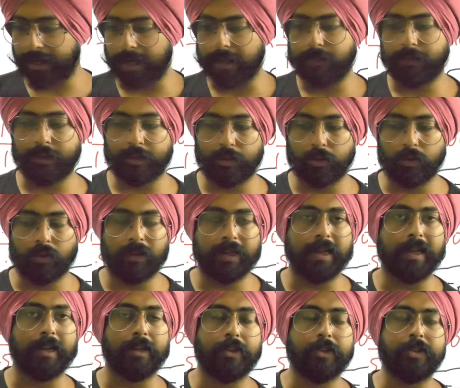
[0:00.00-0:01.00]
with you over
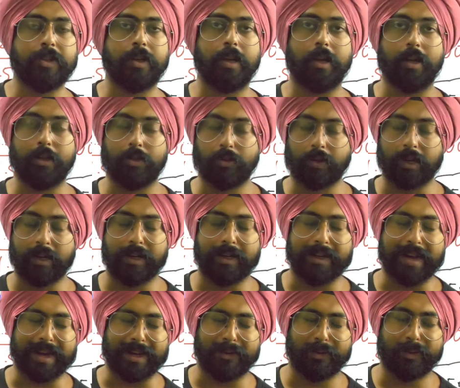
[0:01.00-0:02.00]
here in the you can
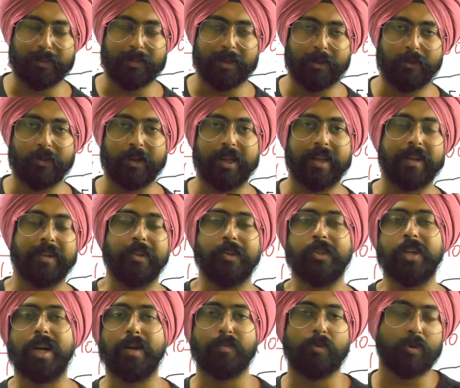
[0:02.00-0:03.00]
interact with me over here in the
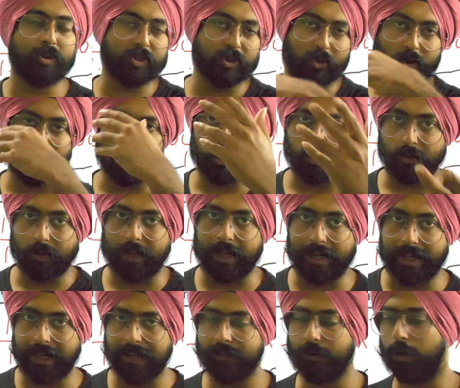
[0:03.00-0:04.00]
chat box, or you
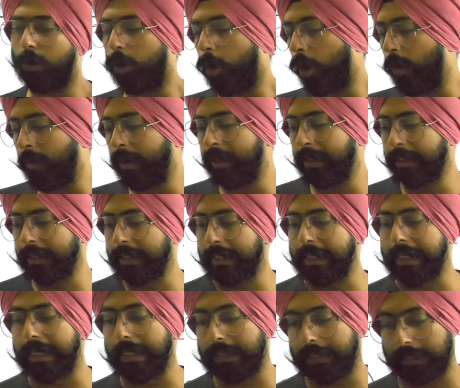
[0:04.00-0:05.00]
can leave a comment
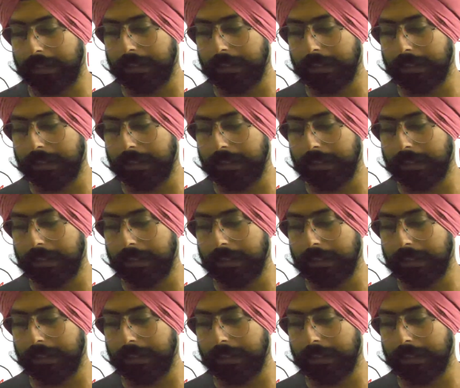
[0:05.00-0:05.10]
later